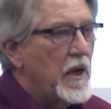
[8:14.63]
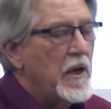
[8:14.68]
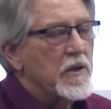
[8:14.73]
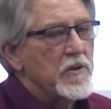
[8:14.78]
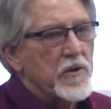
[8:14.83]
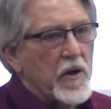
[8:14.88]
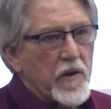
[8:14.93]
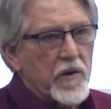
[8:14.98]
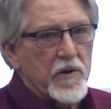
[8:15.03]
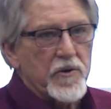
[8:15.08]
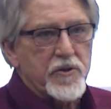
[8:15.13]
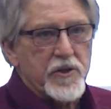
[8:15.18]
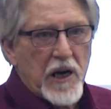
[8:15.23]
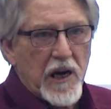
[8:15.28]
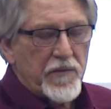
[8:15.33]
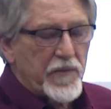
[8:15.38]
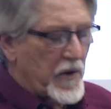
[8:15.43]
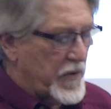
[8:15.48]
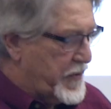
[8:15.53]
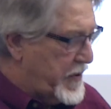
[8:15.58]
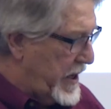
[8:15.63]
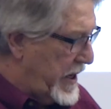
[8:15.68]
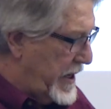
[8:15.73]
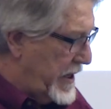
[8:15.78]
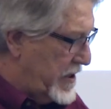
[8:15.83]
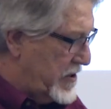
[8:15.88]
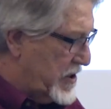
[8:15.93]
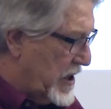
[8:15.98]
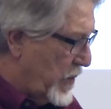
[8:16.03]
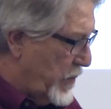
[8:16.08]
So there's several
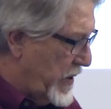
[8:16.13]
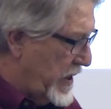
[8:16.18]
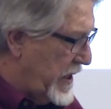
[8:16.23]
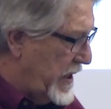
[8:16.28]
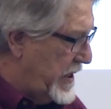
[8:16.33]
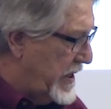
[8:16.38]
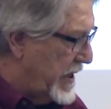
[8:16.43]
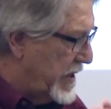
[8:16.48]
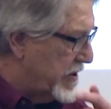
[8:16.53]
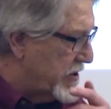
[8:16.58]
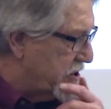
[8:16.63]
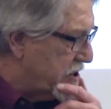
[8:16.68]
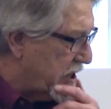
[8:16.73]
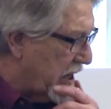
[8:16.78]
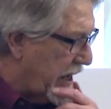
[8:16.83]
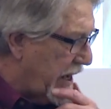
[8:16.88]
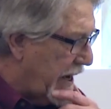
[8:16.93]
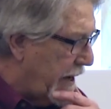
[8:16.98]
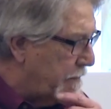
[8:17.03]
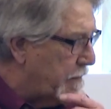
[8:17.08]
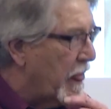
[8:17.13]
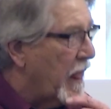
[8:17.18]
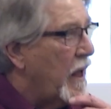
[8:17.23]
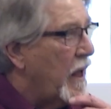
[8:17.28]
things that we need to understand.